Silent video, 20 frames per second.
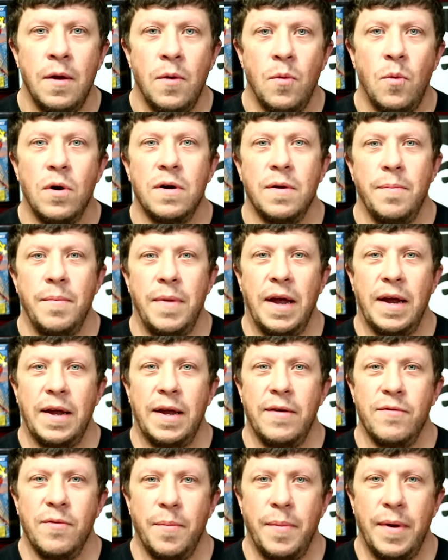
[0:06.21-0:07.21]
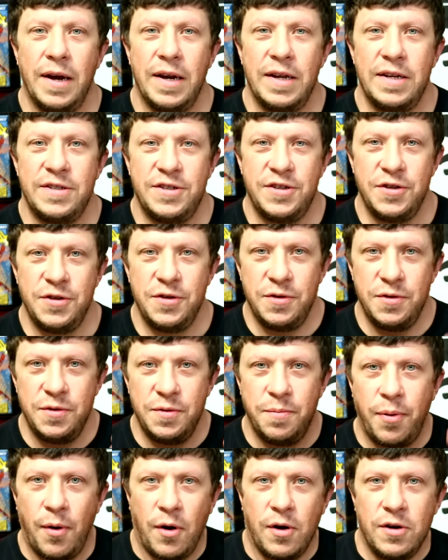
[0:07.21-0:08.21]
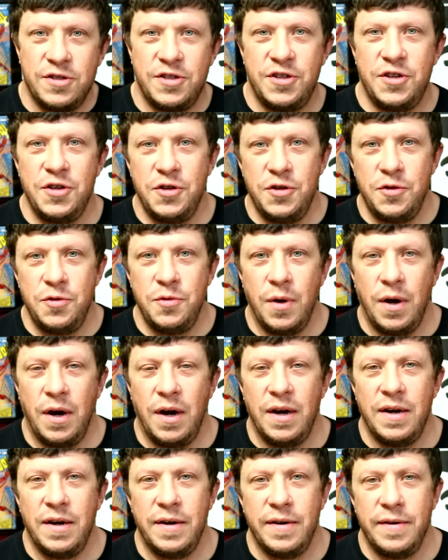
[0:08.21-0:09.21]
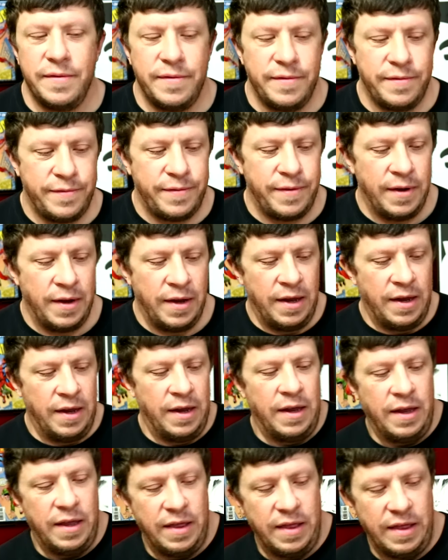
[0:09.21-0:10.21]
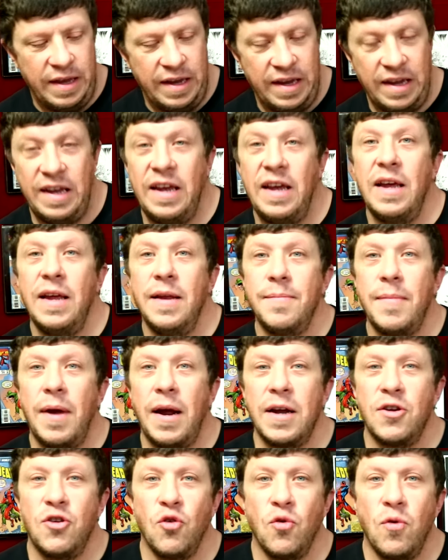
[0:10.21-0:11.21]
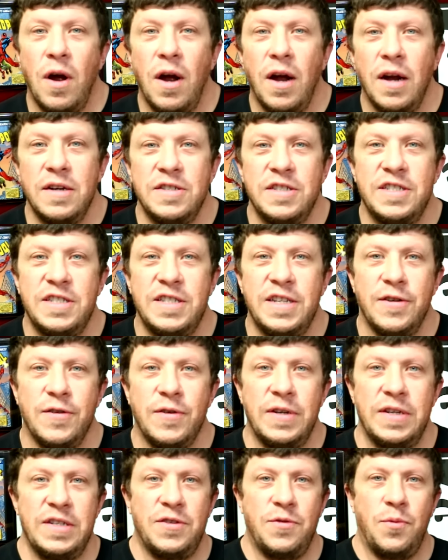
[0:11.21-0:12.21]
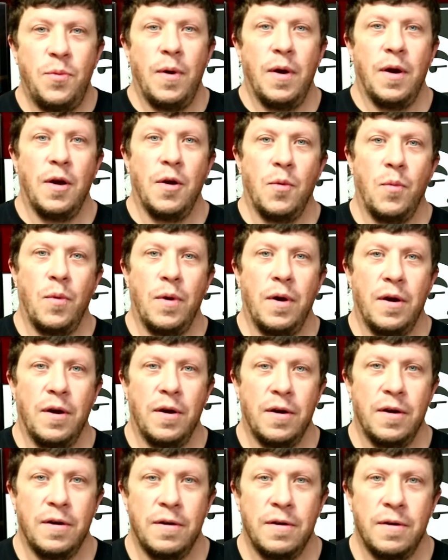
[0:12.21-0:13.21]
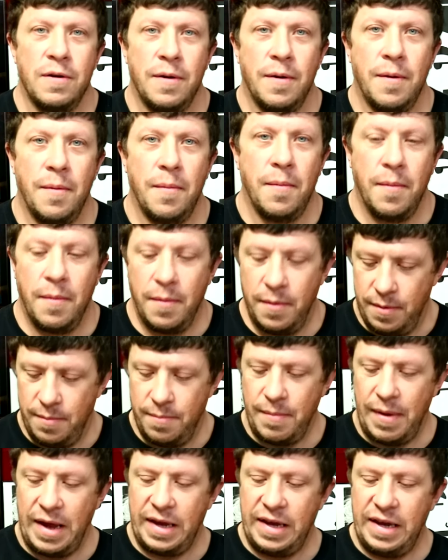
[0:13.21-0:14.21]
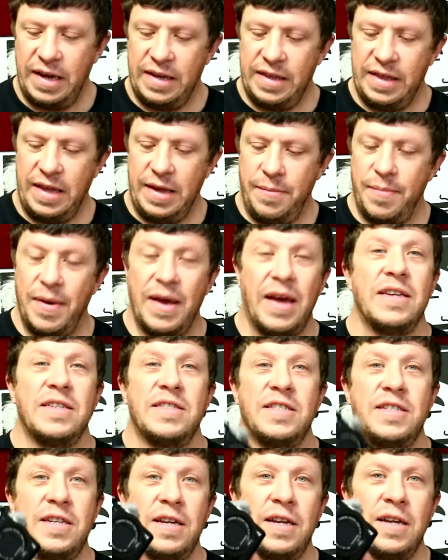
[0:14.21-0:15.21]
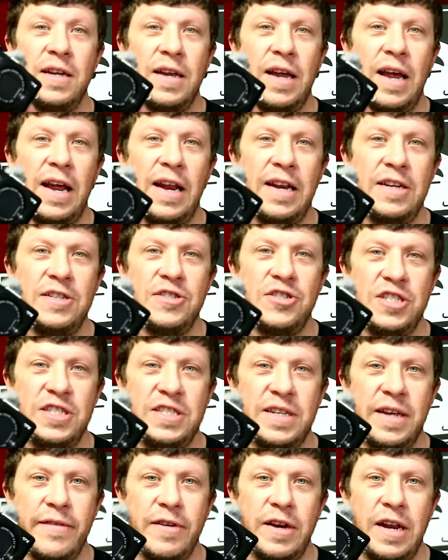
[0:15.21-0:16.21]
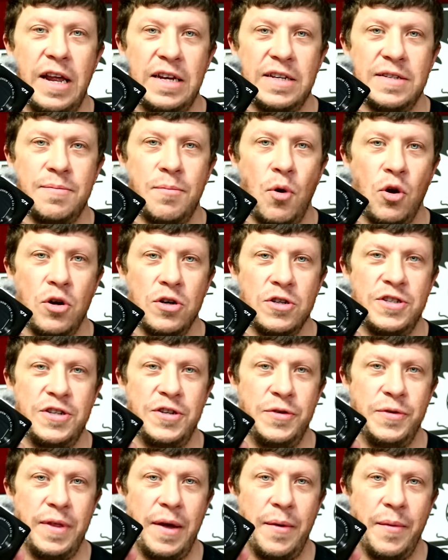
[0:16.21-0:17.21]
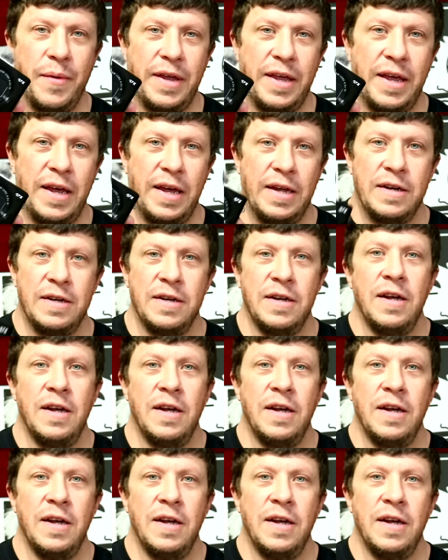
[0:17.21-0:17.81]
Welcome back everybody to part 2 of the In My Garage series where we're making the best Canon G7X Mark II that we can.